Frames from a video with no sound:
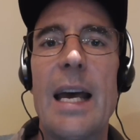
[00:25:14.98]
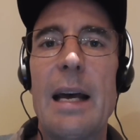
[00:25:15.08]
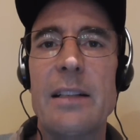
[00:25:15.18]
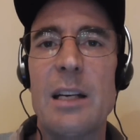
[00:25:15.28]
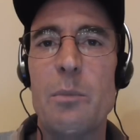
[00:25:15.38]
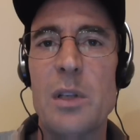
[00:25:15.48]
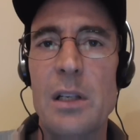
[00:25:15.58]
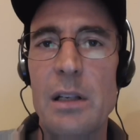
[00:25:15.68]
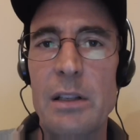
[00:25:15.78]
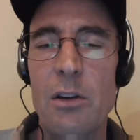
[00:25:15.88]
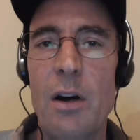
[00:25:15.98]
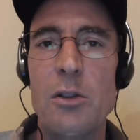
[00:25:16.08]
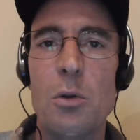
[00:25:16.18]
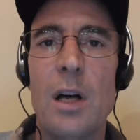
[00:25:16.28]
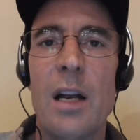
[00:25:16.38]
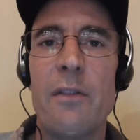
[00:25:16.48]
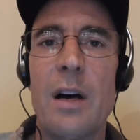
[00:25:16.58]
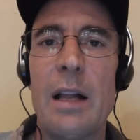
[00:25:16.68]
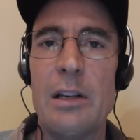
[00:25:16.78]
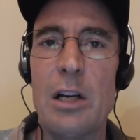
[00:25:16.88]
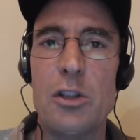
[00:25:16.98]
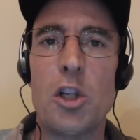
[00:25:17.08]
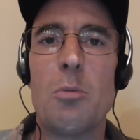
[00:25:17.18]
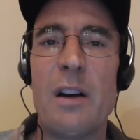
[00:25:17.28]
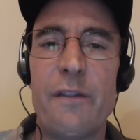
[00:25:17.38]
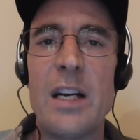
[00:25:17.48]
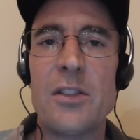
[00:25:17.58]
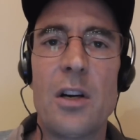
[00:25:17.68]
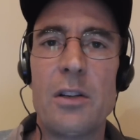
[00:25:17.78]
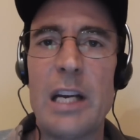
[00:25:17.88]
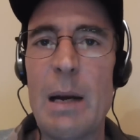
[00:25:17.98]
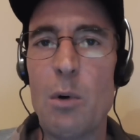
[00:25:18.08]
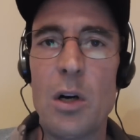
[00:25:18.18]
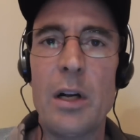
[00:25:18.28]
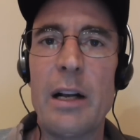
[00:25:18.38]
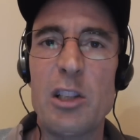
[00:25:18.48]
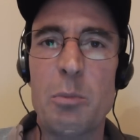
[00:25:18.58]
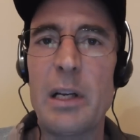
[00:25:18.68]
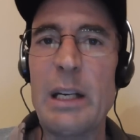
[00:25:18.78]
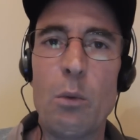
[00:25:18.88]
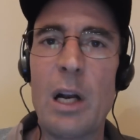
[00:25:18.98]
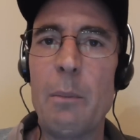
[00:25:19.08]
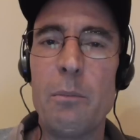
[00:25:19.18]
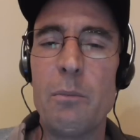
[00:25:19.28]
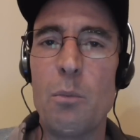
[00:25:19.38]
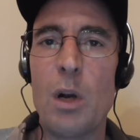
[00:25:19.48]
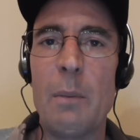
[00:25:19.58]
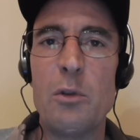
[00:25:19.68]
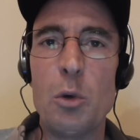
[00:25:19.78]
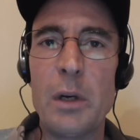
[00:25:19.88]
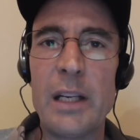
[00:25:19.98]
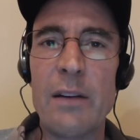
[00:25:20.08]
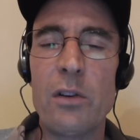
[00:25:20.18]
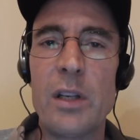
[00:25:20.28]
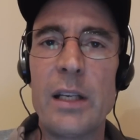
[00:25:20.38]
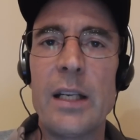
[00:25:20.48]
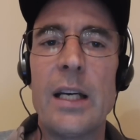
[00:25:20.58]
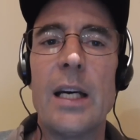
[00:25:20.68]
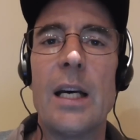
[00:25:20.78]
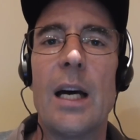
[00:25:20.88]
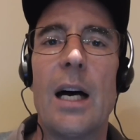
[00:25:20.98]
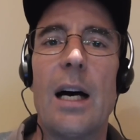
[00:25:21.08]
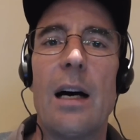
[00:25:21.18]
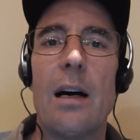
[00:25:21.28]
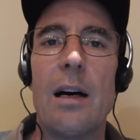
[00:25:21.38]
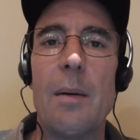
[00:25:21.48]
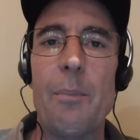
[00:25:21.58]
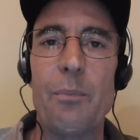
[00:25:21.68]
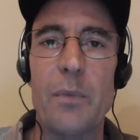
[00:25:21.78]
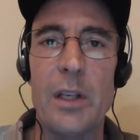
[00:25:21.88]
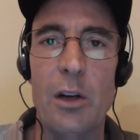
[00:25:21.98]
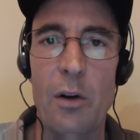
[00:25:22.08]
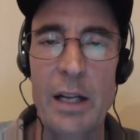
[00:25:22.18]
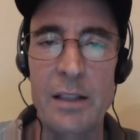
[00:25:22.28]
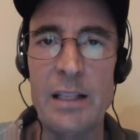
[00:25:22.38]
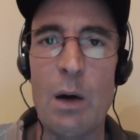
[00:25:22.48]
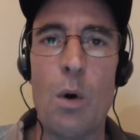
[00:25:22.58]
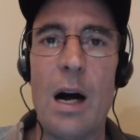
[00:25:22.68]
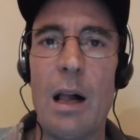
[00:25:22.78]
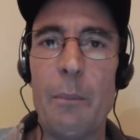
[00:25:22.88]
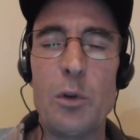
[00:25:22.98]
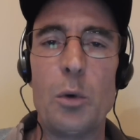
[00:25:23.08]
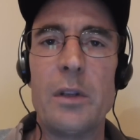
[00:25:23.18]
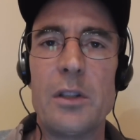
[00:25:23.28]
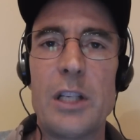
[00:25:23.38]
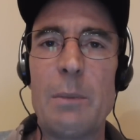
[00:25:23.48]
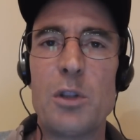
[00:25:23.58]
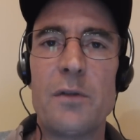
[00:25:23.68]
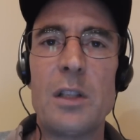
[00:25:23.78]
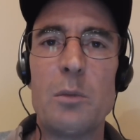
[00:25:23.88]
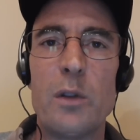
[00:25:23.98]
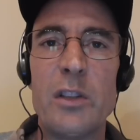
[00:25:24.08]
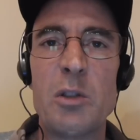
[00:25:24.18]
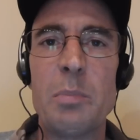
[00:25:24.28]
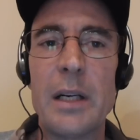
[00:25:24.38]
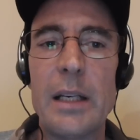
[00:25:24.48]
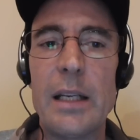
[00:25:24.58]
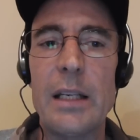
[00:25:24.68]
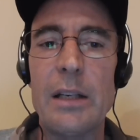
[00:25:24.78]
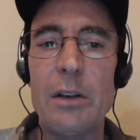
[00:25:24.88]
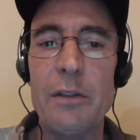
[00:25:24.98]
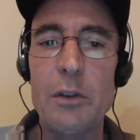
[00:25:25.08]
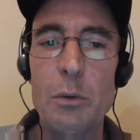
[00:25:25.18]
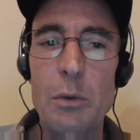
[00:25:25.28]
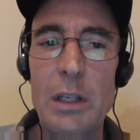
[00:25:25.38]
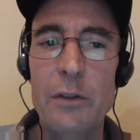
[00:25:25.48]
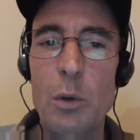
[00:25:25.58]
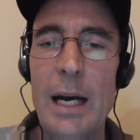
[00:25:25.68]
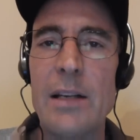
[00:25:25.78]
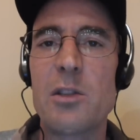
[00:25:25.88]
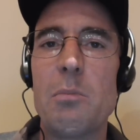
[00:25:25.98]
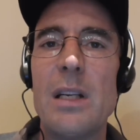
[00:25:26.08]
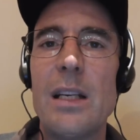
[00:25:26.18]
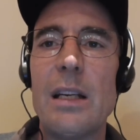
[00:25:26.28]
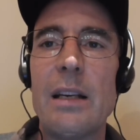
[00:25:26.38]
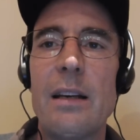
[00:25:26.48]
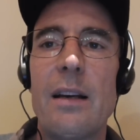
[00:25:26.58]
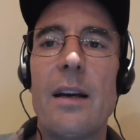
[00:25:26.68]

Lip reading: except you know, I do a lot of, I show my face on camera and I explain what I'm doing and everything. You know, and I did that while I'm doing the shape-shifting movies. But, you know, if you ask me,